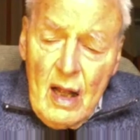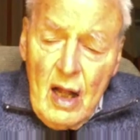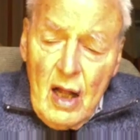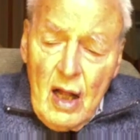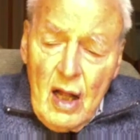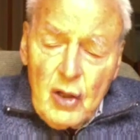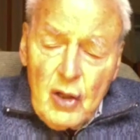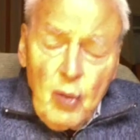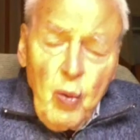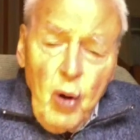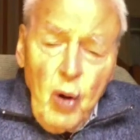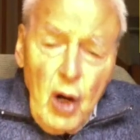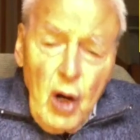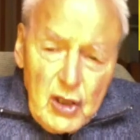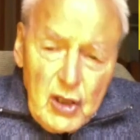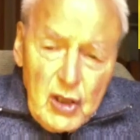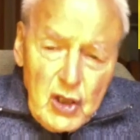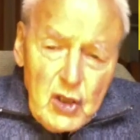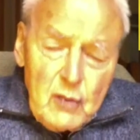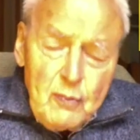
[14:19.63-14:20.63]
the
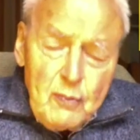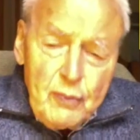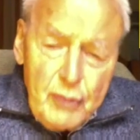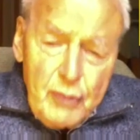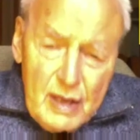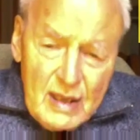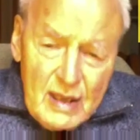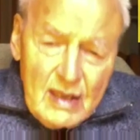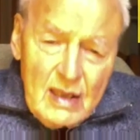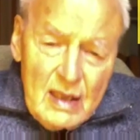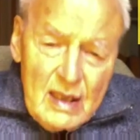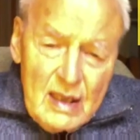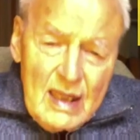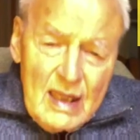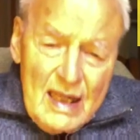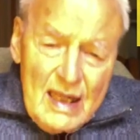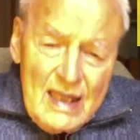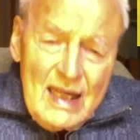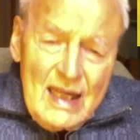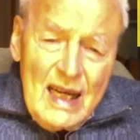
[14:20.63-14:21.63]
worst prison
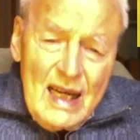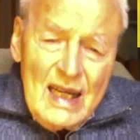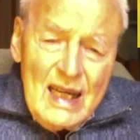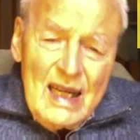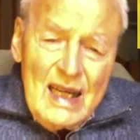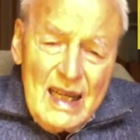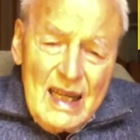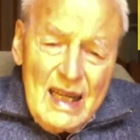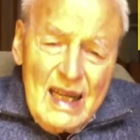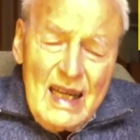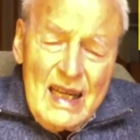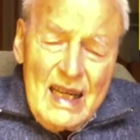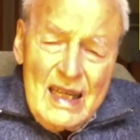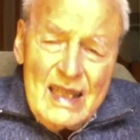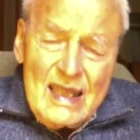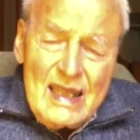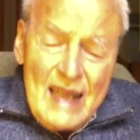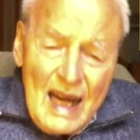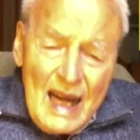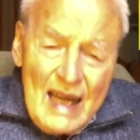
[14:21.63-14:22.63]
in
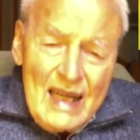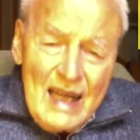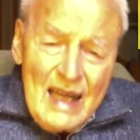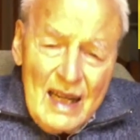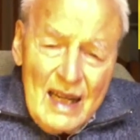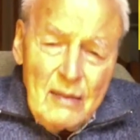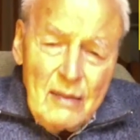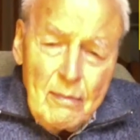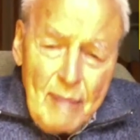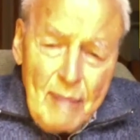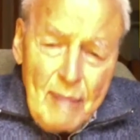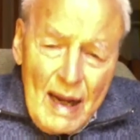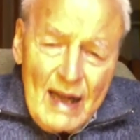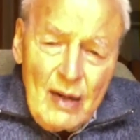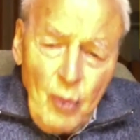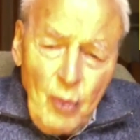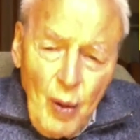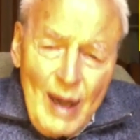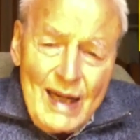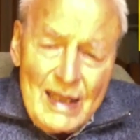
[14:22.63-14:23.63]
Thailand,
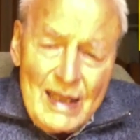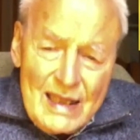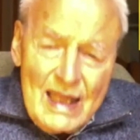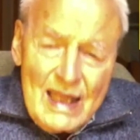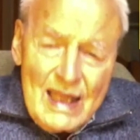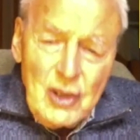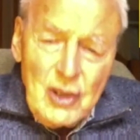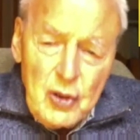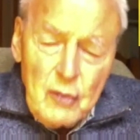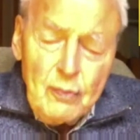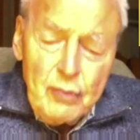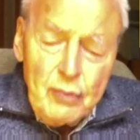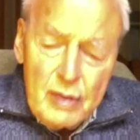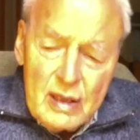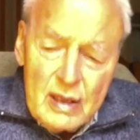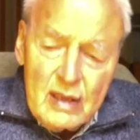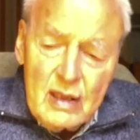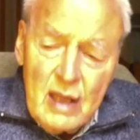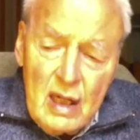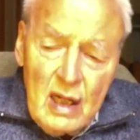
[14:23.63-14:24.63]
Bangkwang Central
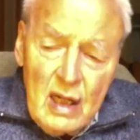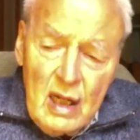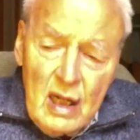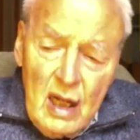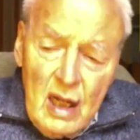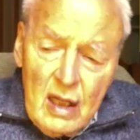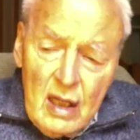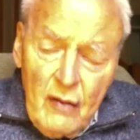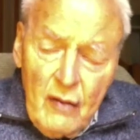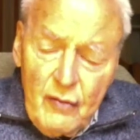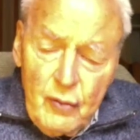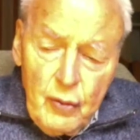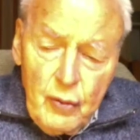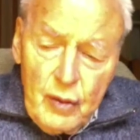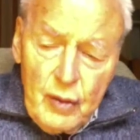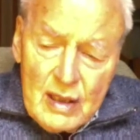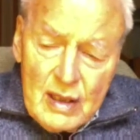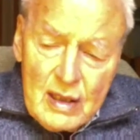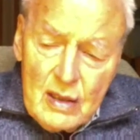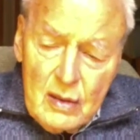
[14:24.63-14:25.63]
Prison. A few
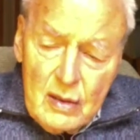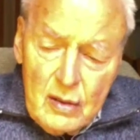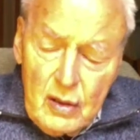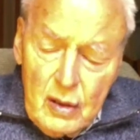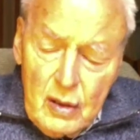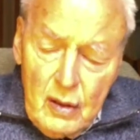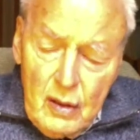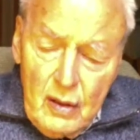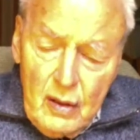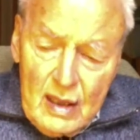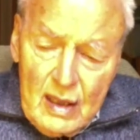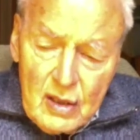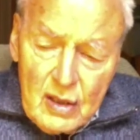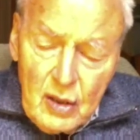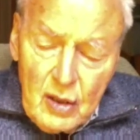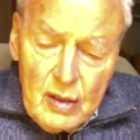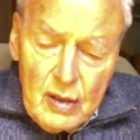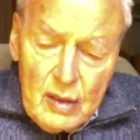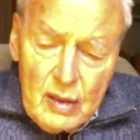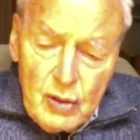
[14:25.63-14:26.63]
years
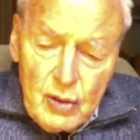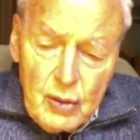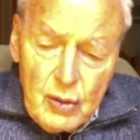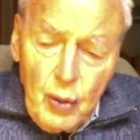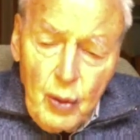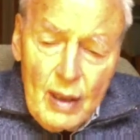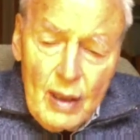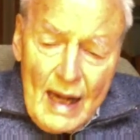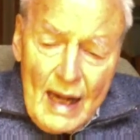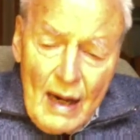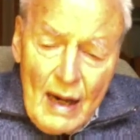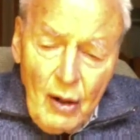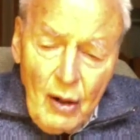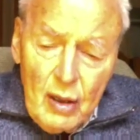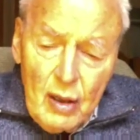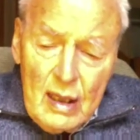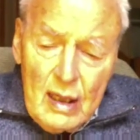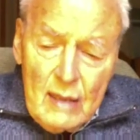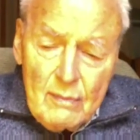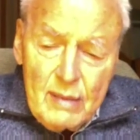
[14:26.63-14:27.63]
ago, there was a
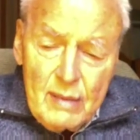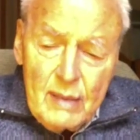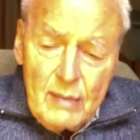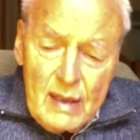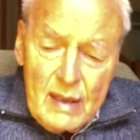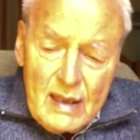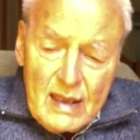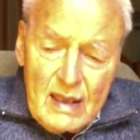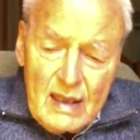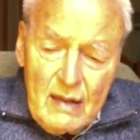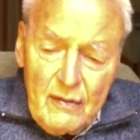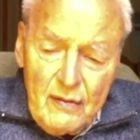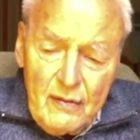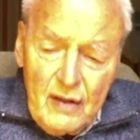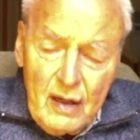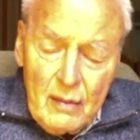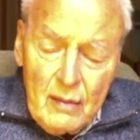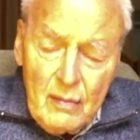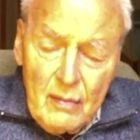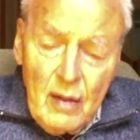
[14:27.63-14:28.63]
1-hour BBC
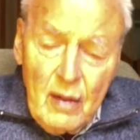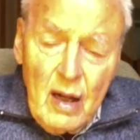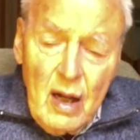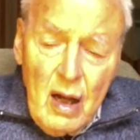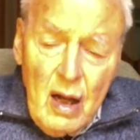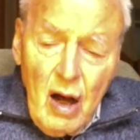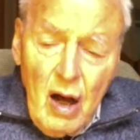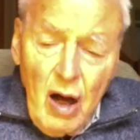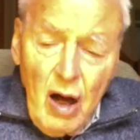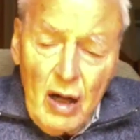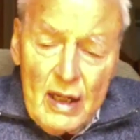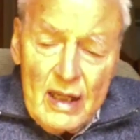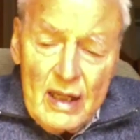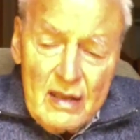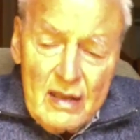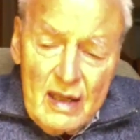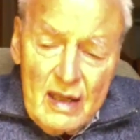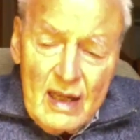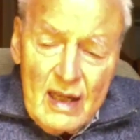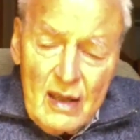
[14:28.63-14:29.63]
film on
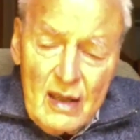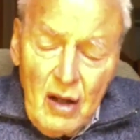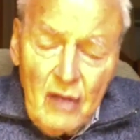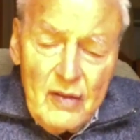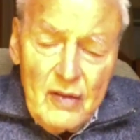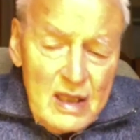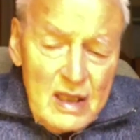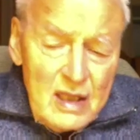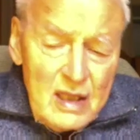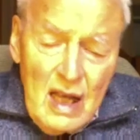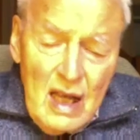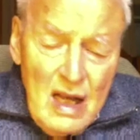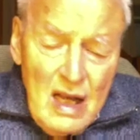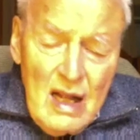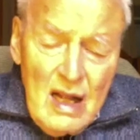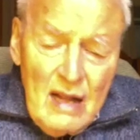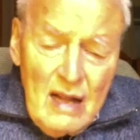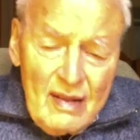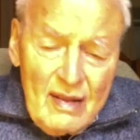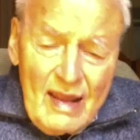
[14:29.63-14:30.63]
internet on this
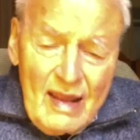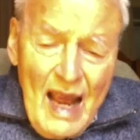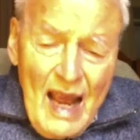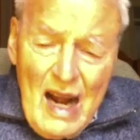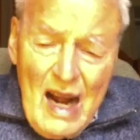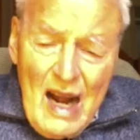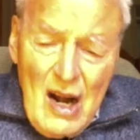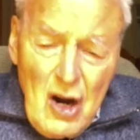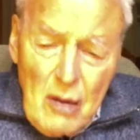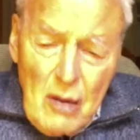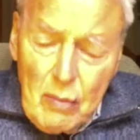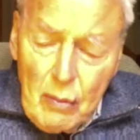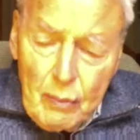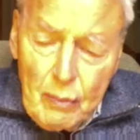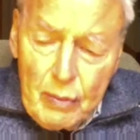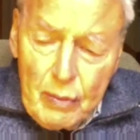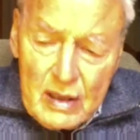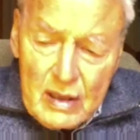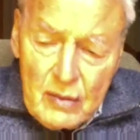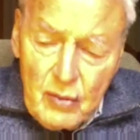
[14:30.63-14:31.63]
terrible
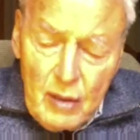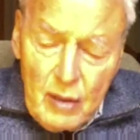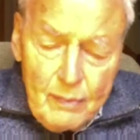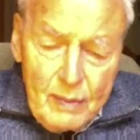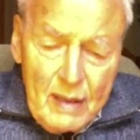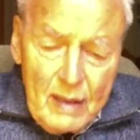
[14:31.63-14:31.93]
prison where